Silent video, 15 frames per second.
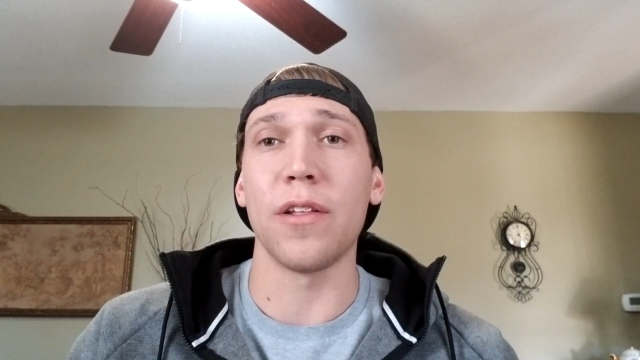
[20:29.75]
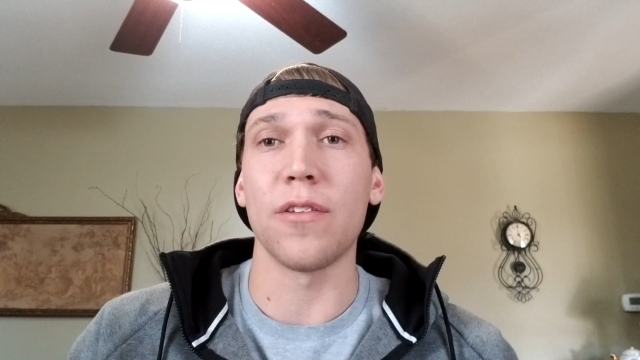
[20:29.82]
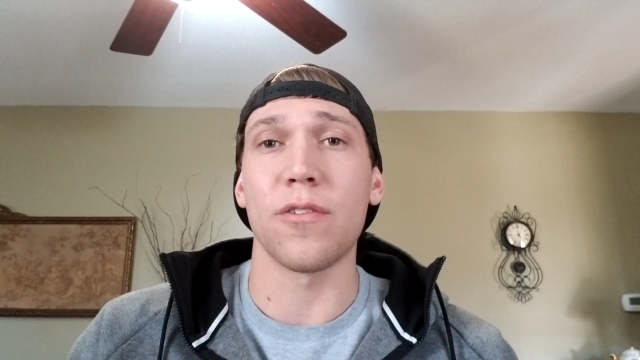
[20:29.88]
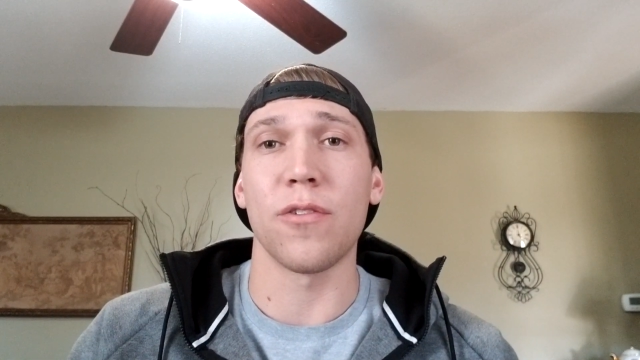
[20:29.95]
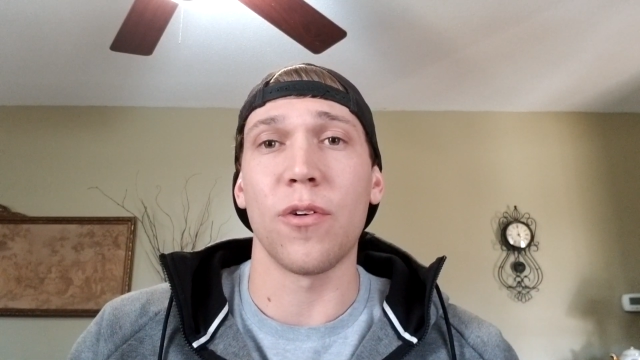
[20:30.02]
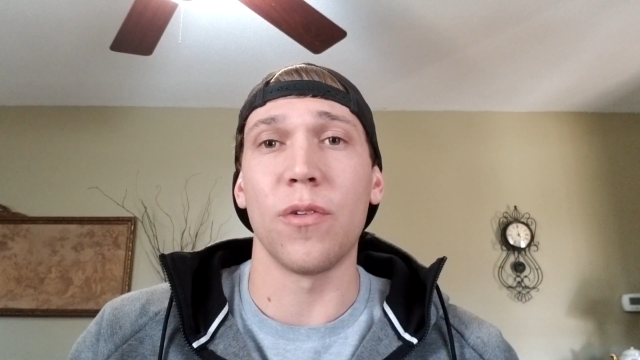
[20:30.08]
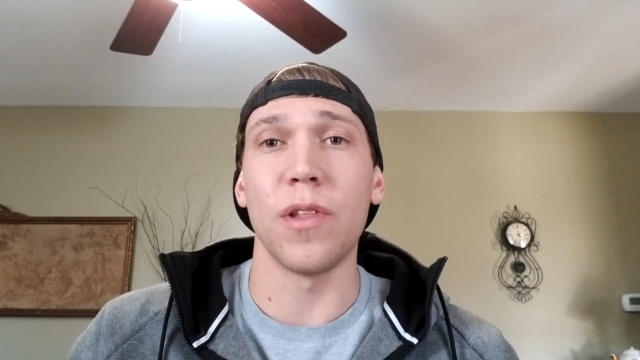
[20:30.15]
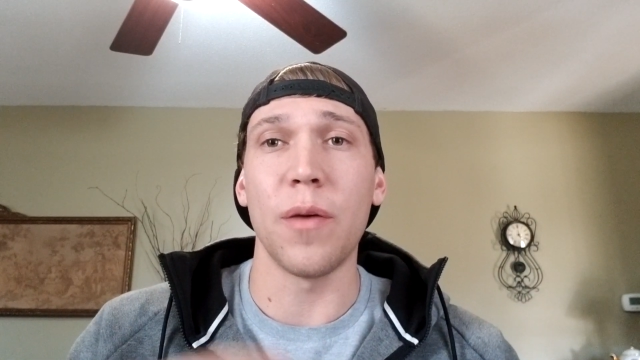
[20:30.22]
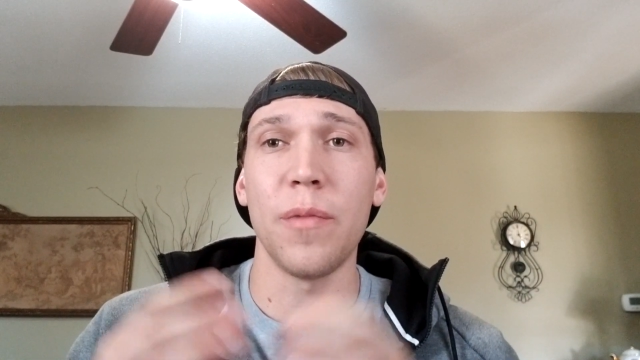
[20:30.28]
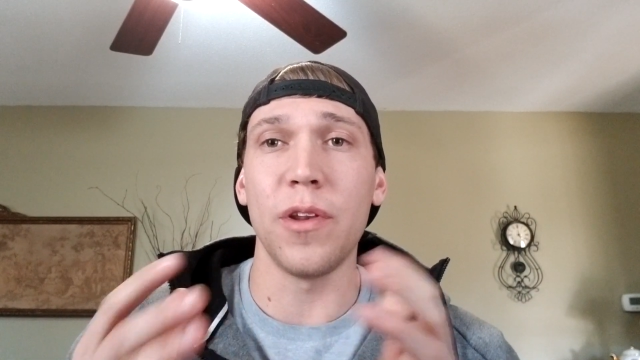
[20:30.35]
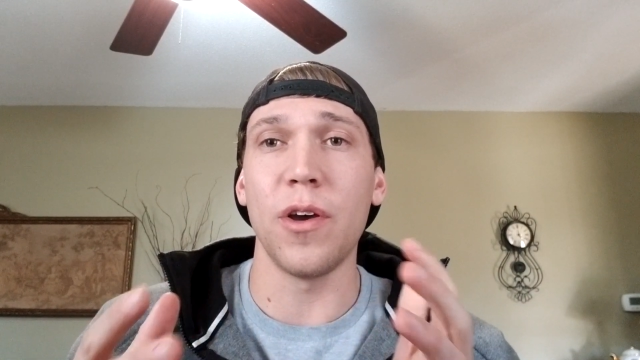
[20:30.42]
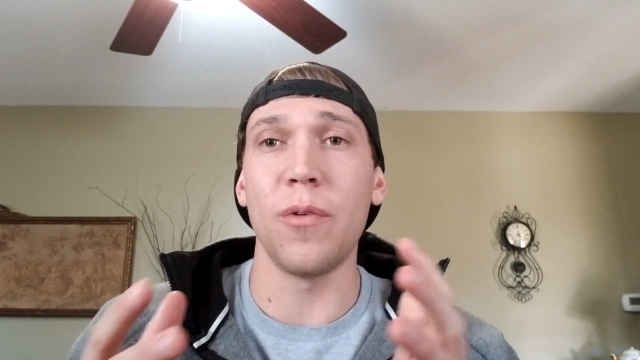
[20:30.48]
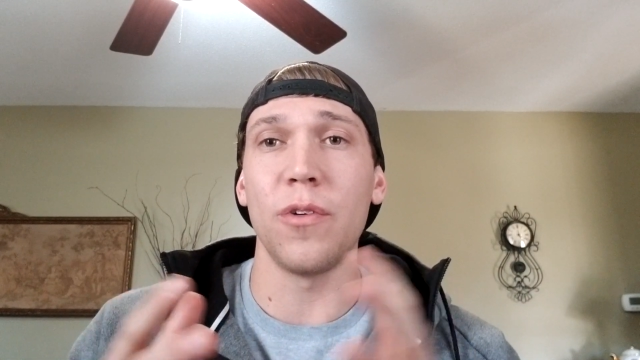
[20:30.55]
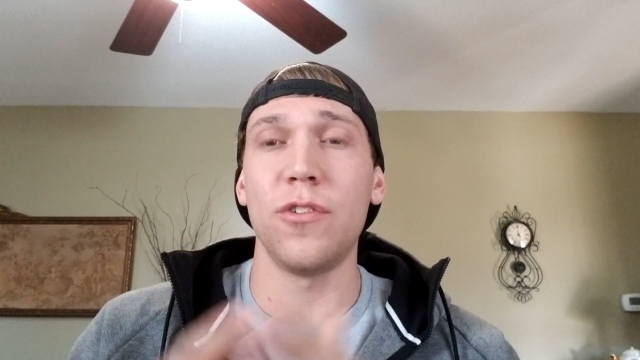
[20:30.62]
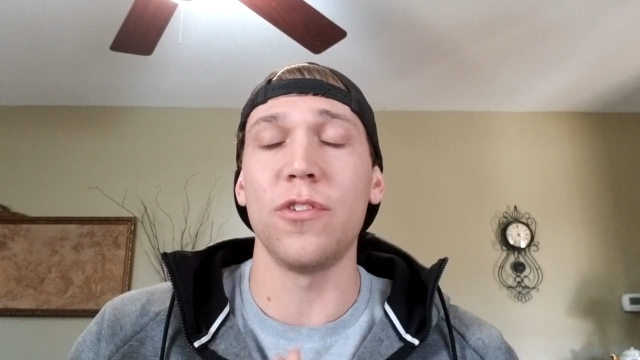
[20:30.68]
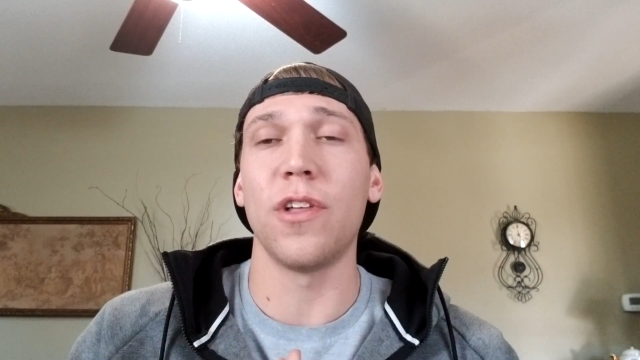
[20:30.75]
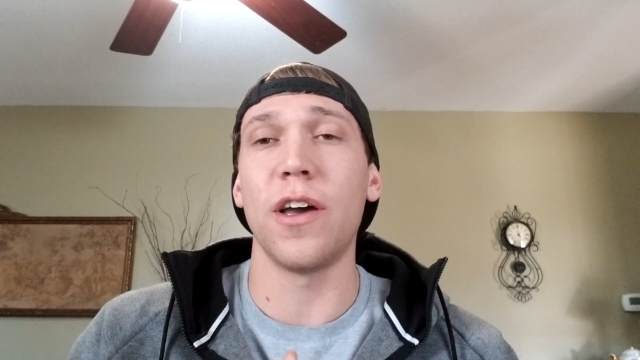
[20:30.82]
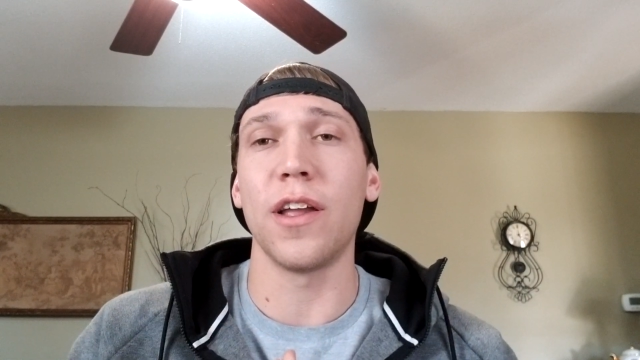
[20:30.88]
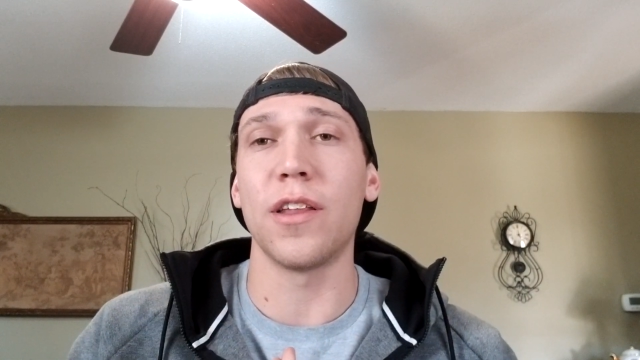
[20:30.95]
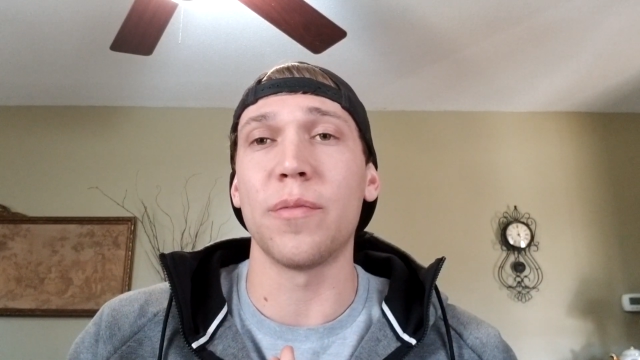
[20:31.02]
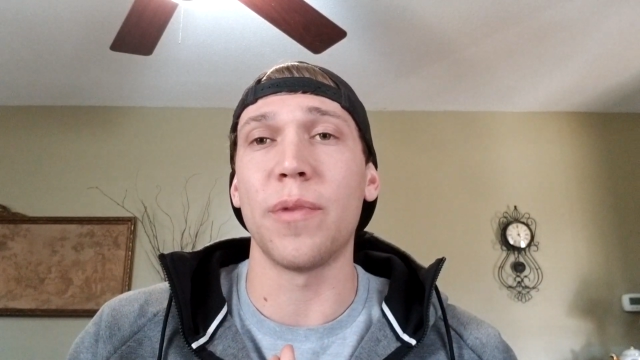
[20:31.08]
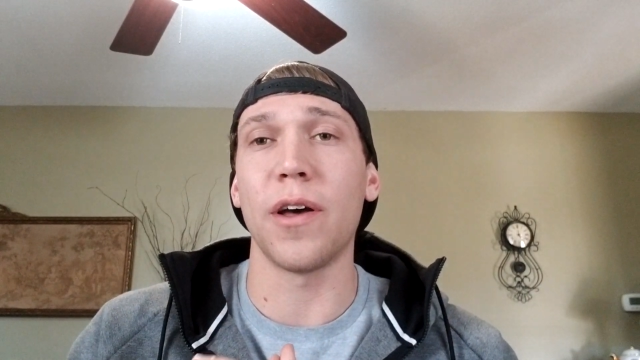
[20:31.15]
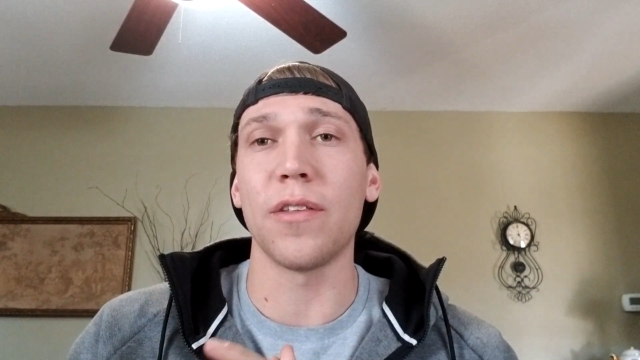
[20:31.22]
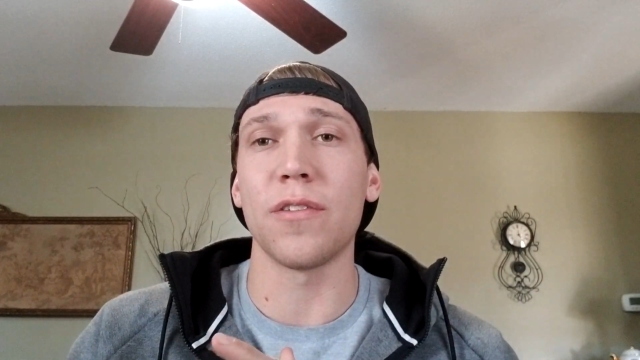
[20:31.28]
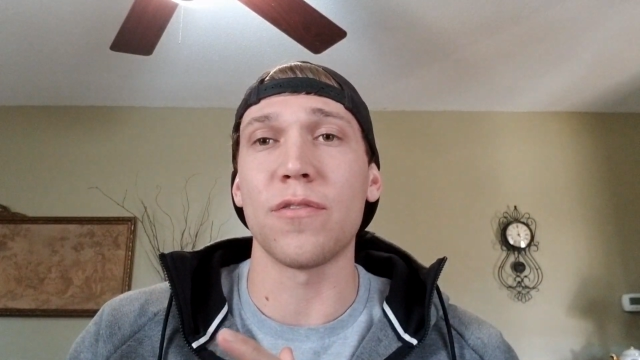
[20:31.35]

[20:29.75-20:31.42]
And so let me know what you liked about